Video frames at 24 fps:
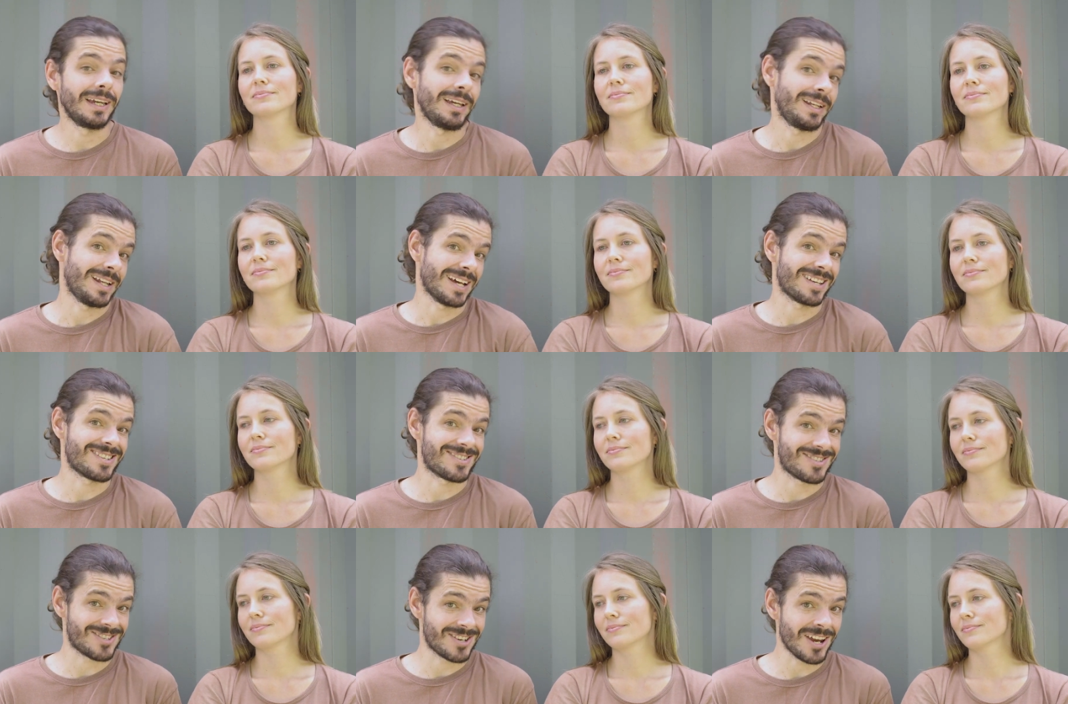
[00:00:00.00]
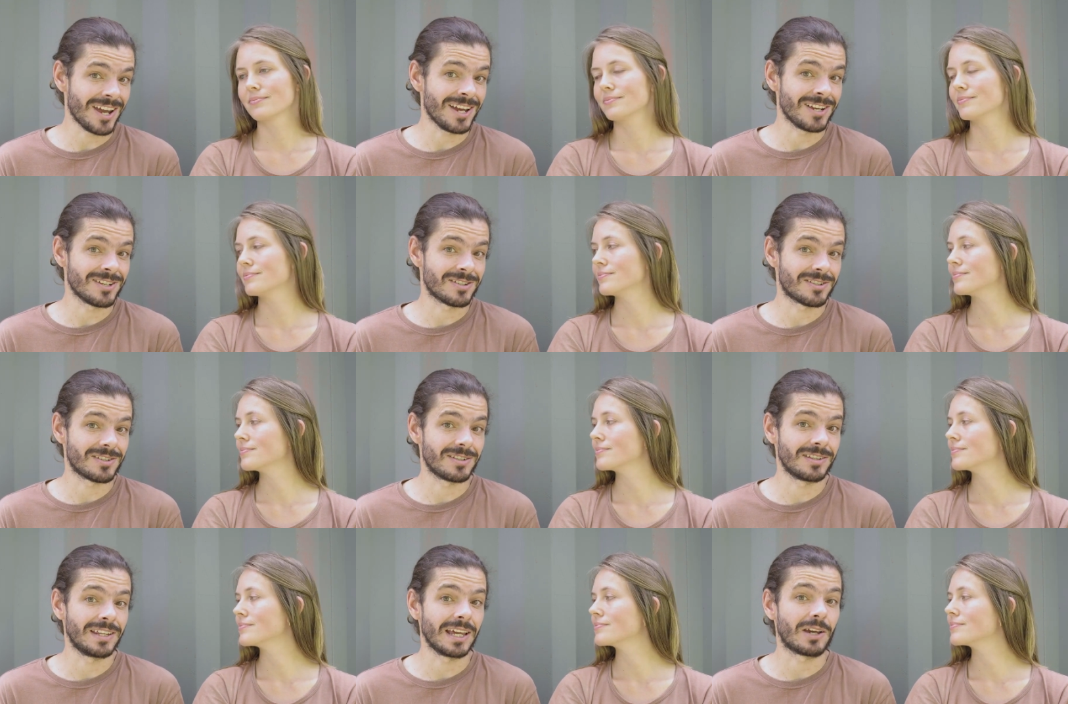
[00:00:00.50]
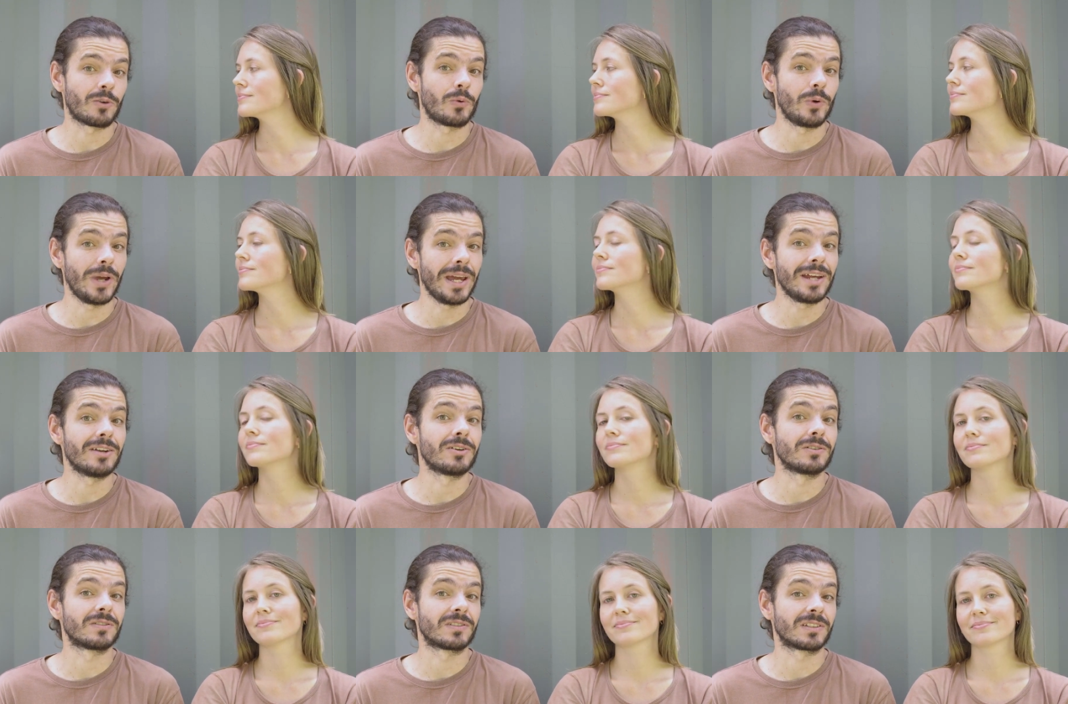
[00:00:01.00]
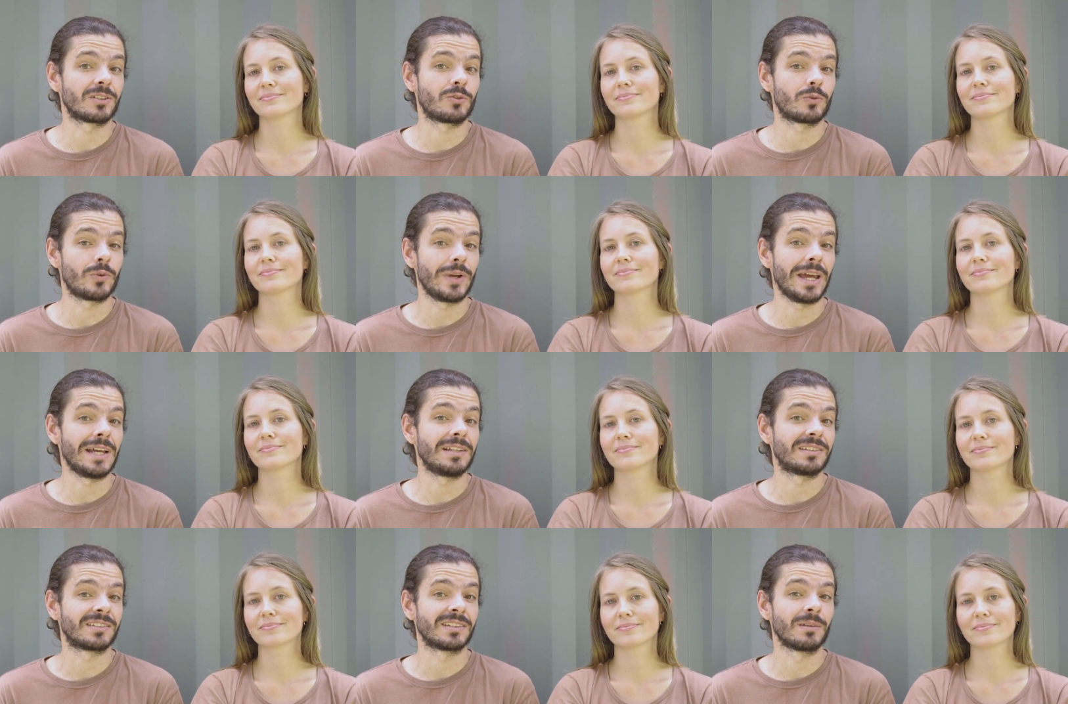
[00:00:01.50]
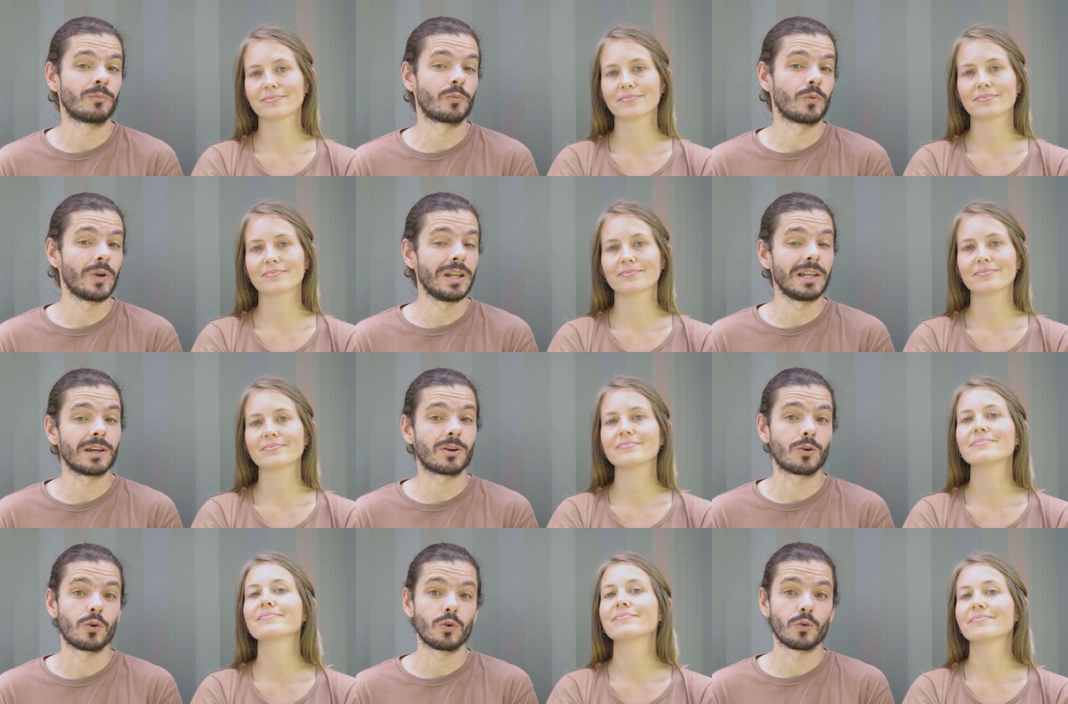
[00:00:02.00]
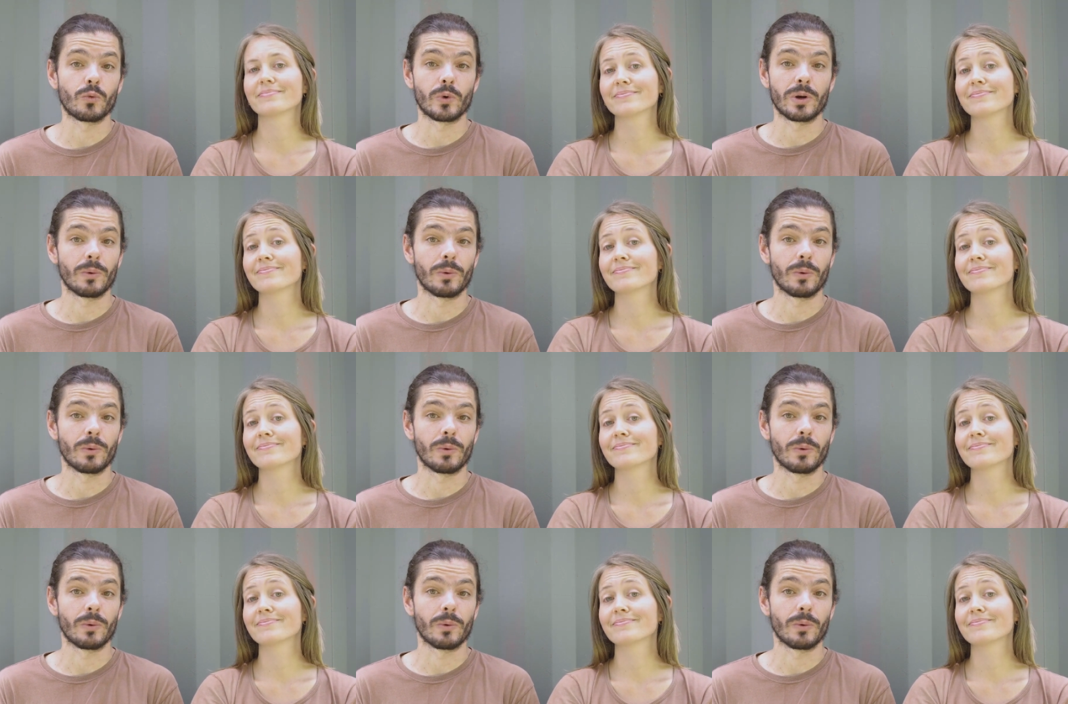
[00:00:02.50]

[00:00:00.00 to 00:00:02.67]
Speaker 1: In exchange, the creators create some really cool